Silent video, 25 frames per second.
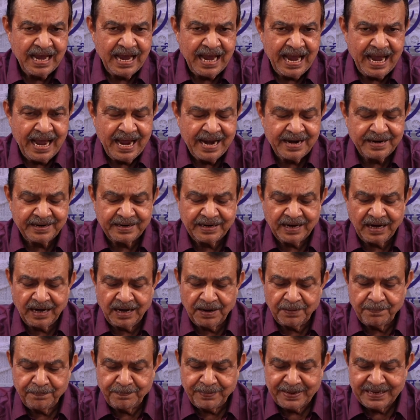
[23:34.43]
And
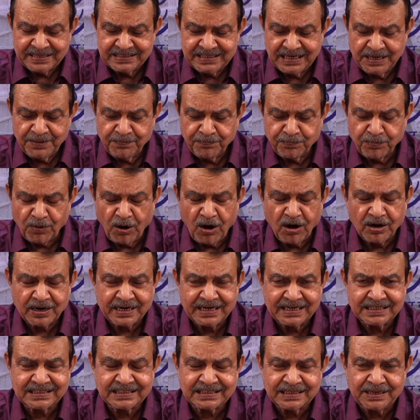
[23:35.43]
present
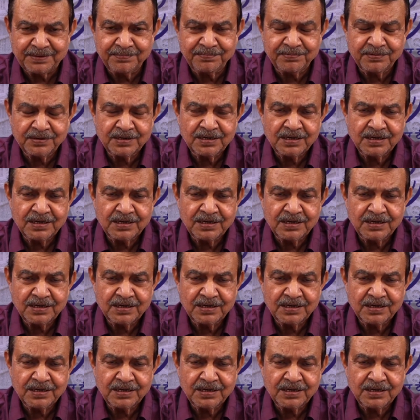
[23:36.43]
progressive,